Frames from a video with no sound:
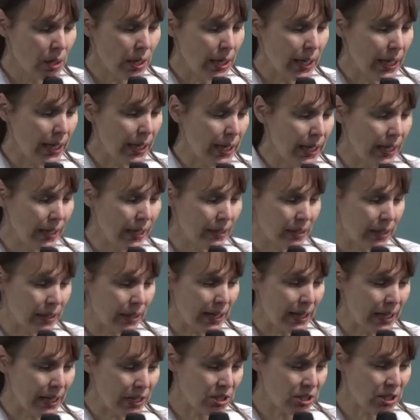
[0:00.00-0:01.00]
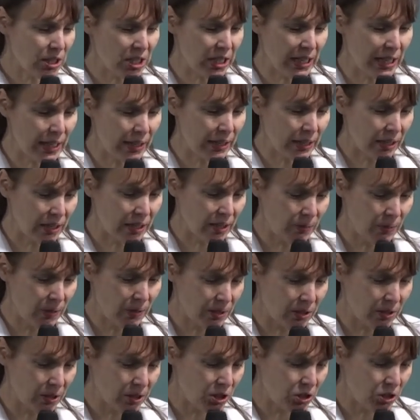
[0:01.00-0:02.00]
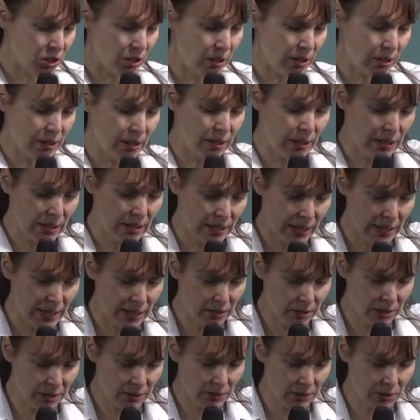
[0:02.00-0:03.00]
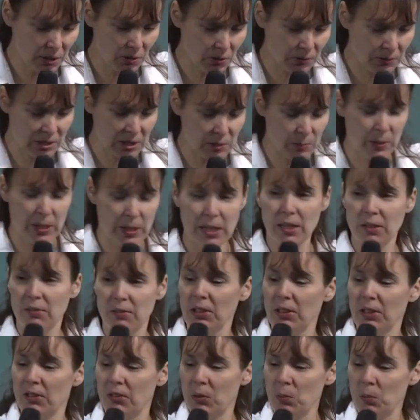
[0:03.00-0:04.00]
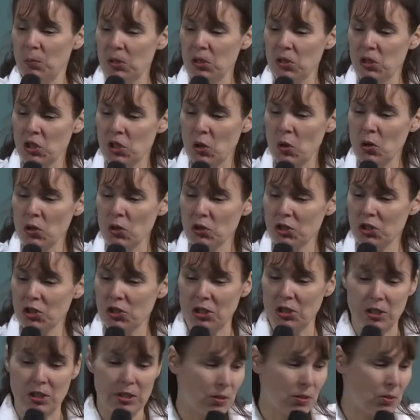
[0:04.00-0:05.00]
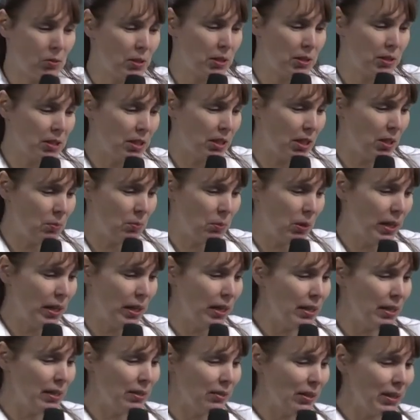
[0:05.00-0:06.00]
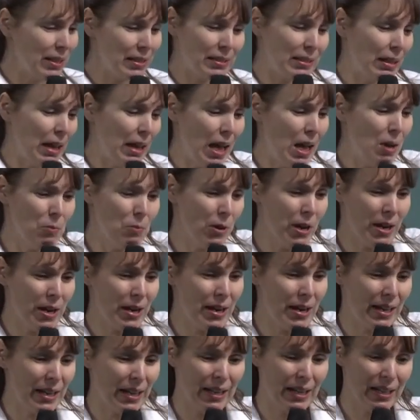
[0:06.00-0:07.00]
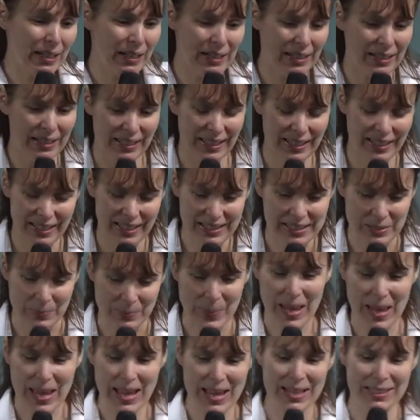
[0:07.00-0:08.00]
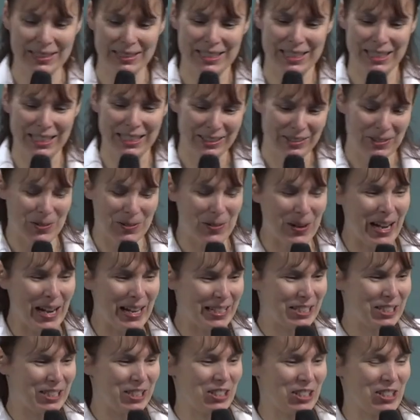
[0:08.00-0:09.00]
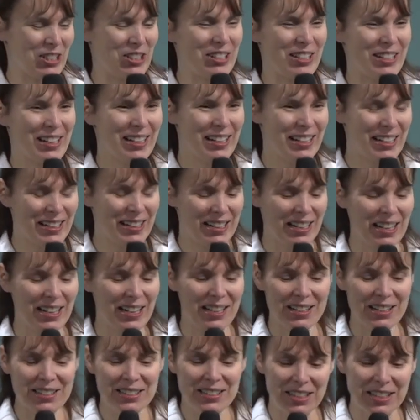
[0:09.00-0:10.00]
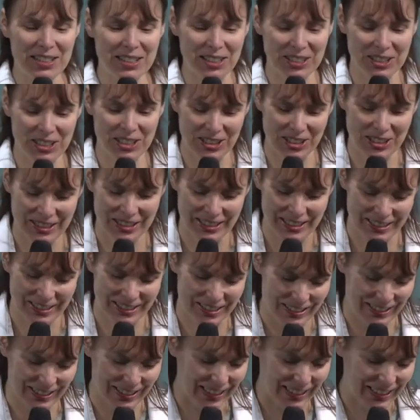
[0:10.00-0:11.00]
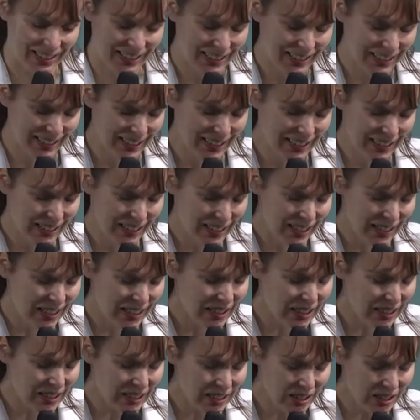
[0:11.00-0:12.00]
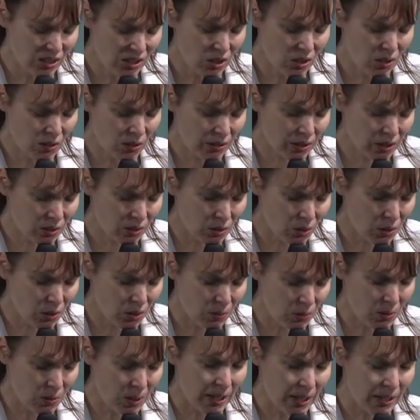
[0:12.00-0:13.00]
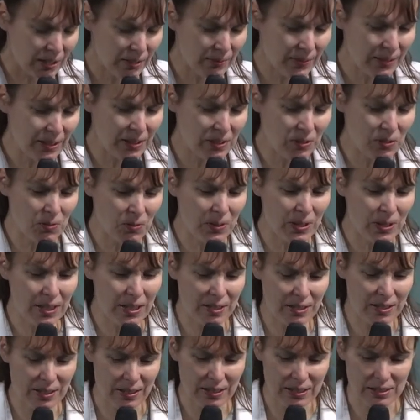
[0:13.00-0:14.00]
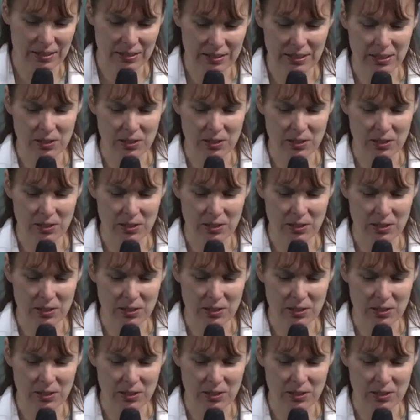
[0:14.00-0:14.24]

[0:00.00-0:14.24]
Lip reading: And actually, Janet gave me this shirt, and I don't even know. This might have even been Joel's shirt at one time. But anyways, I'm wearing it. It's a man's white shirt. I got another shirt underneath. You know what? The Lord wanted me to wear this.